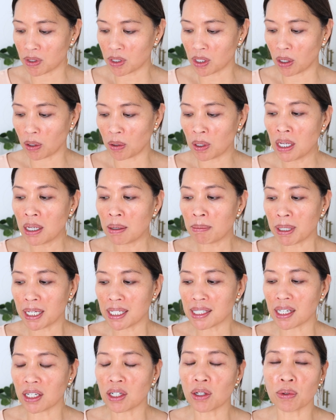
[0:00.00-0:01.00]
So
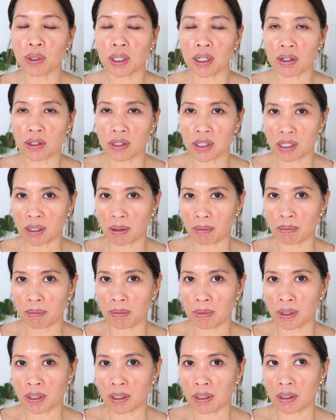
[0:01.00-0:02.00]
because I know there are
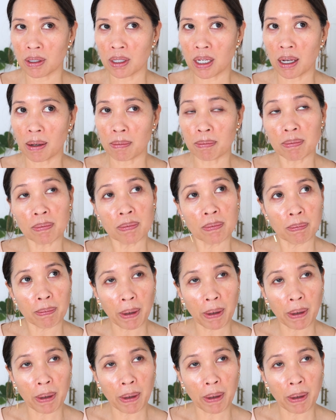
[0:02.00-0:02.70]
some um,